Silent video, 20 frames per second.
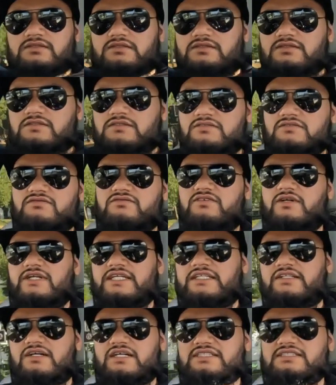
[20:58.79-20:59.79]
very
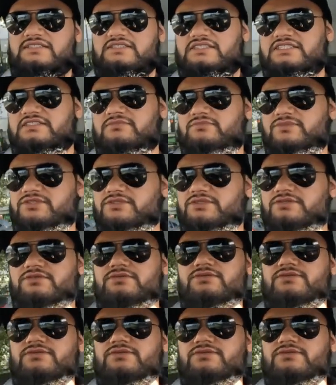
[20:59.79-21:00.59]
nice and smooth.